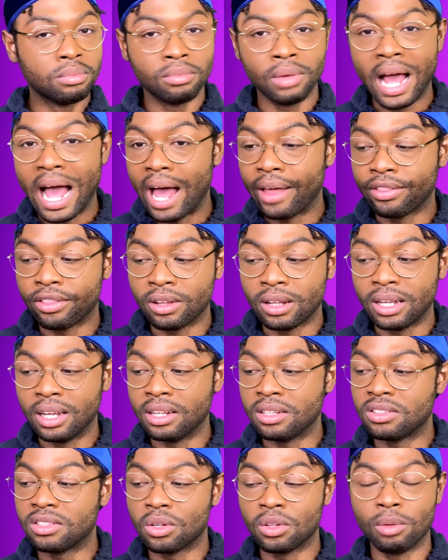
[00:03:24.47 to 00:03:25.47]

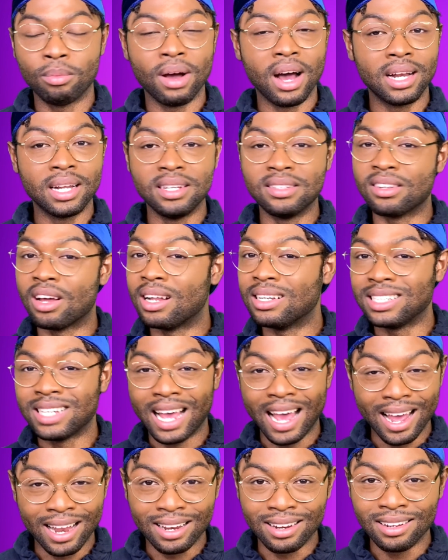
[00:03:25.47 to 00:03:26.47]
Athlete, so the body's on
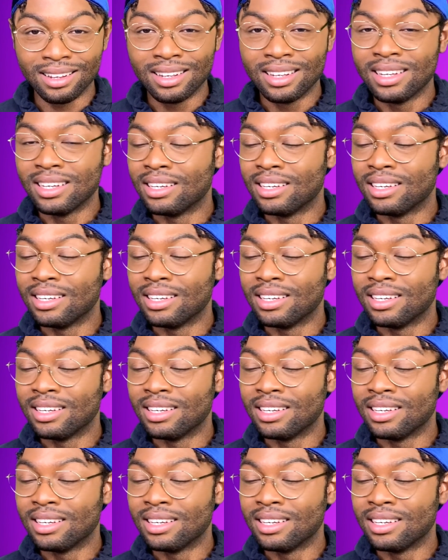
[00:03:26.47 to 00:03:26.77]
10.